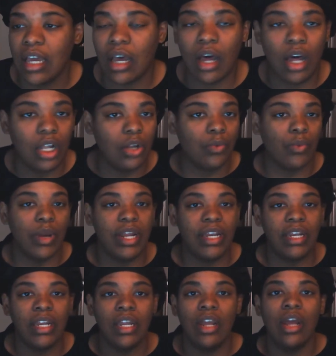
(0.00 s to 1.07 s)

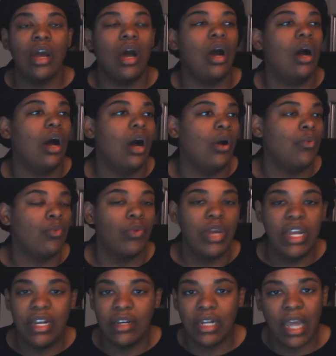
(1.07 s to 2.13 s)
coloring,
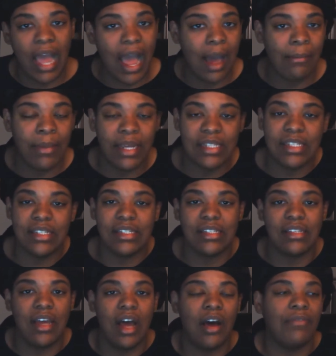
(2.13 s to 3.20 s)
reading comics and
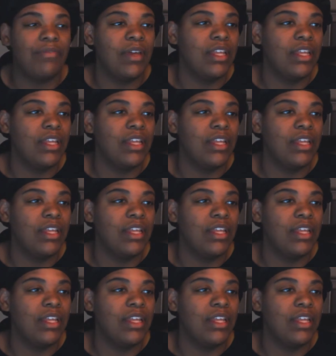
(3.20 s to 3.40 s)
stuff.